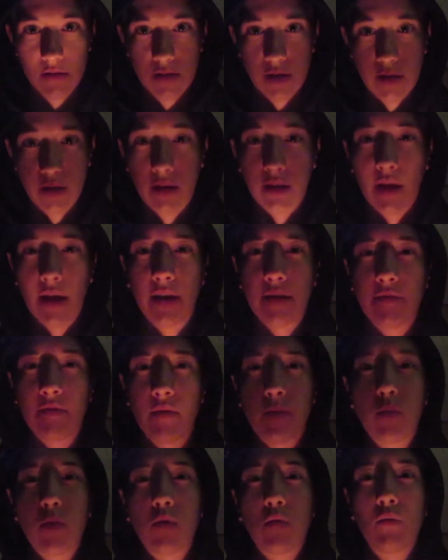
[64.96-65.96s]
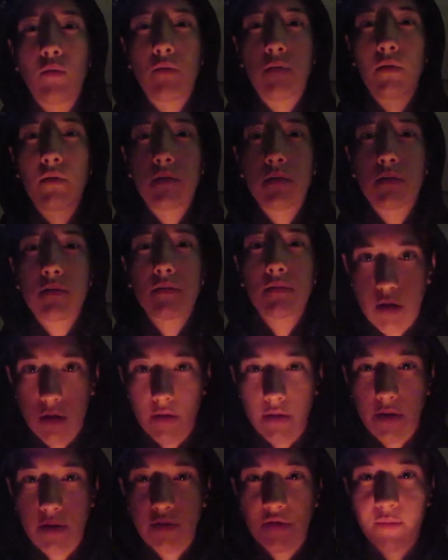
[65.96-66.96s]
and the light of the moon.
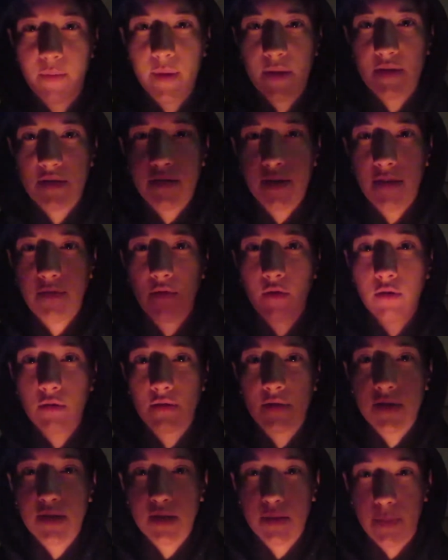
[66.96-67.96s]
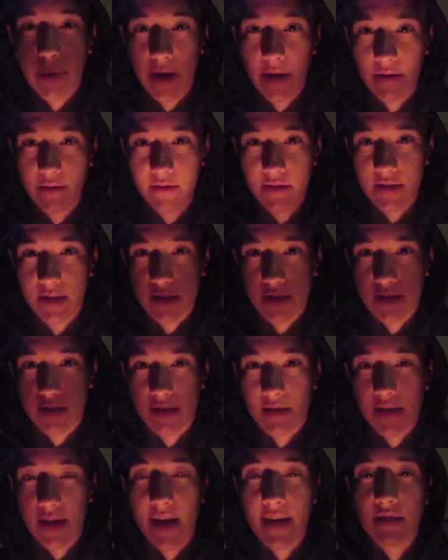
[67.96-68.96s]
There has been several
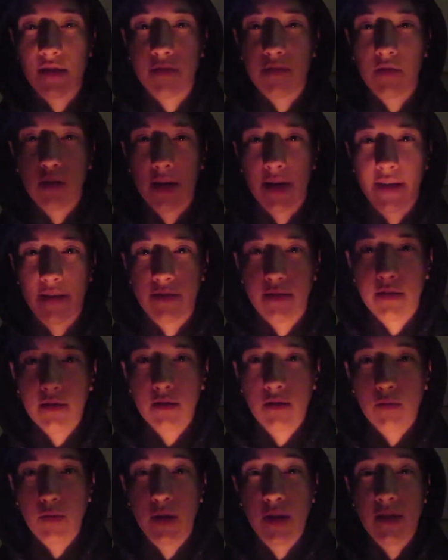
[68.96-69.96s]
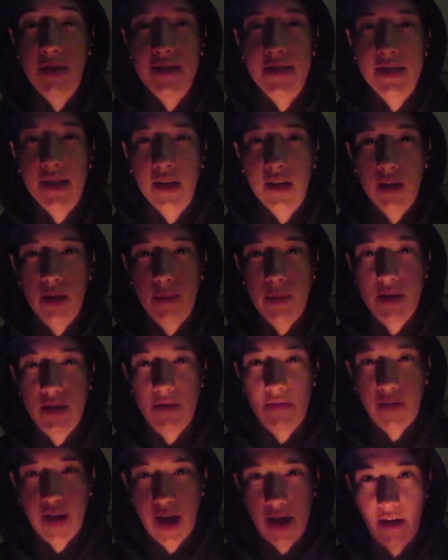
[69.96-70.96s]
disappearances as of late within the city limits
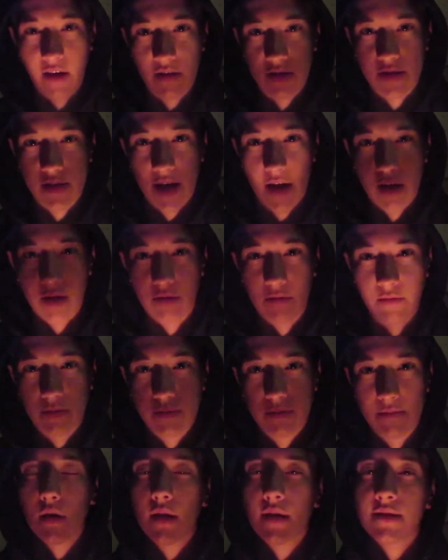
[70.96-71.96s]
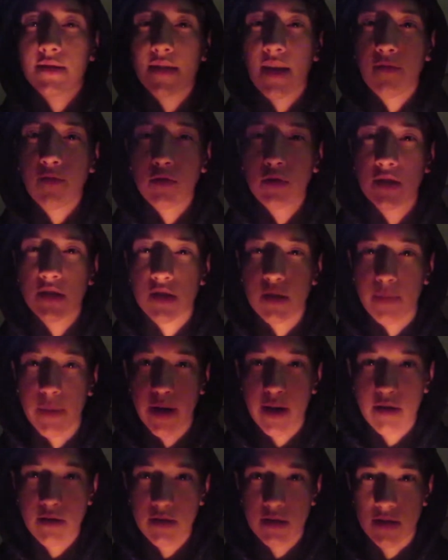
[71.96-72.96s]
of Chaos Town. Several
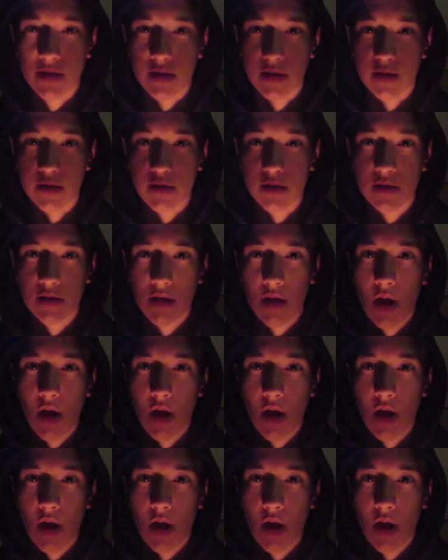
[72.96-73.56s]
disappearances